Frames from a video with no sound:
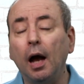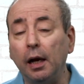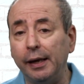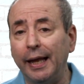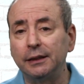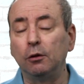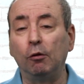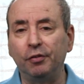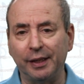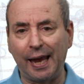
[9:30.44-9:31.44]
And let's
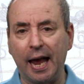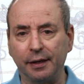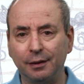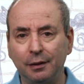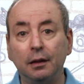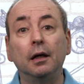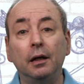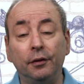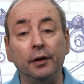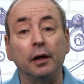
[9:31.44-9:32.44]
not forget
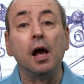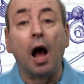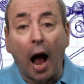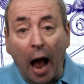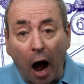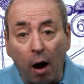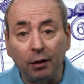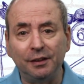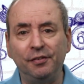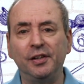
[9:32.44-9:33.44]
that
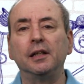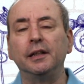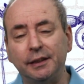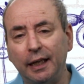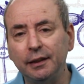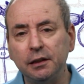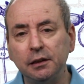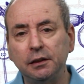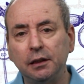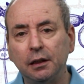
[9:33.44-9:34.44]
artificial
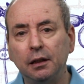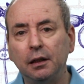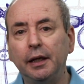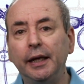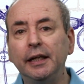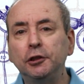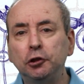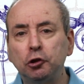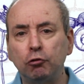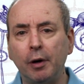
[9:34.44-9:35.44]
intelligence is
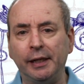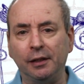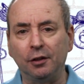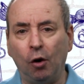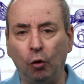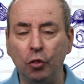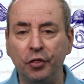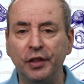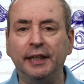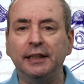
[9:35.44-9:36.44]
trained on
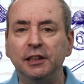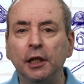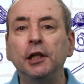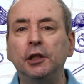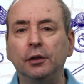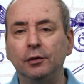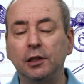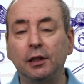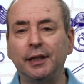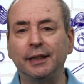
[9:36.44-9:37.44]
these
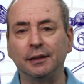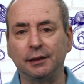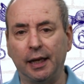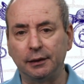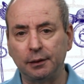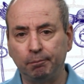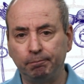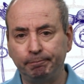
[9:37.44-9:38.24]
huge data sets.